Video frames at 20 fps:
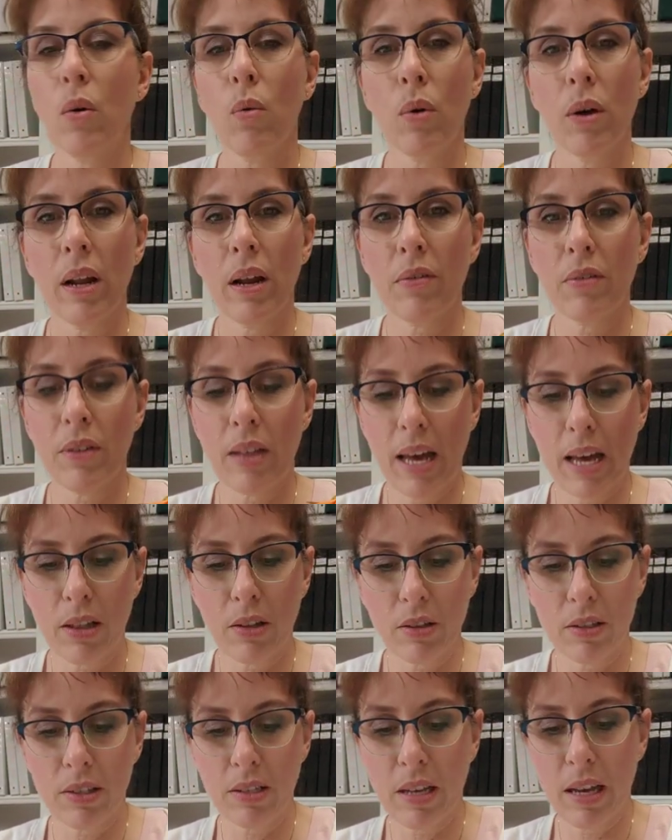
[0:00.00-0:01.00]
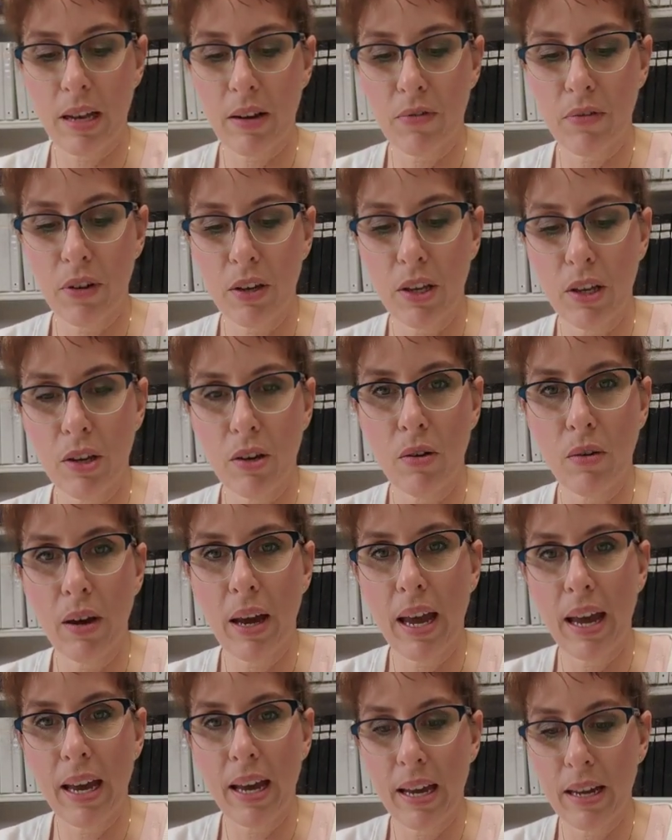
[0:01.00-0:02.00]
whatever that looks like for you,
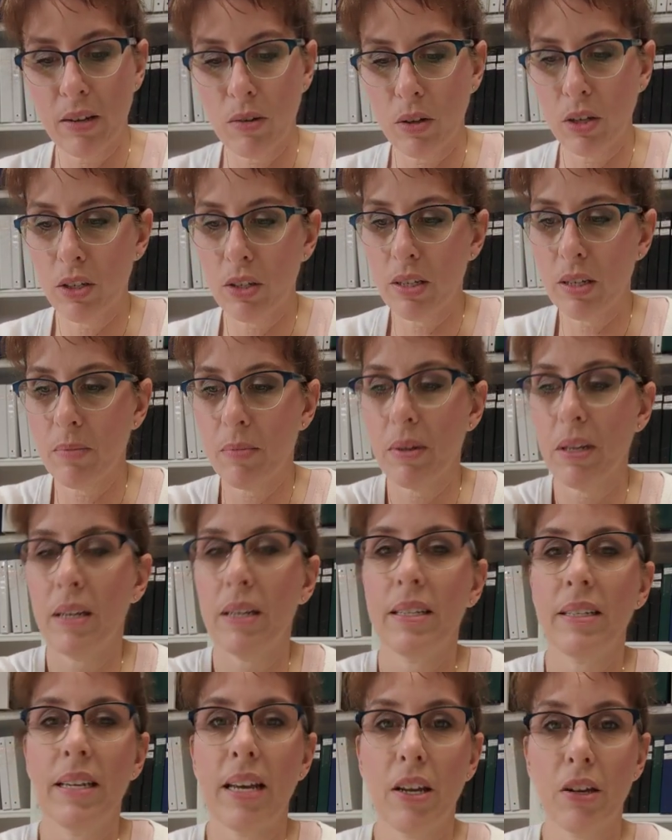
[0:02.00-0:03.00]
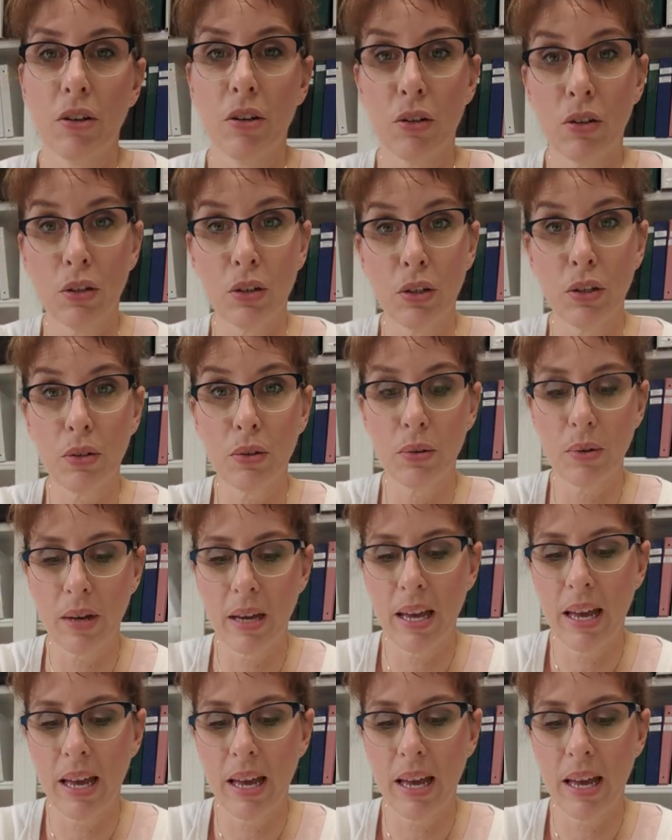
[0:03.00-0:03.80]
and you're simply going to take your glue,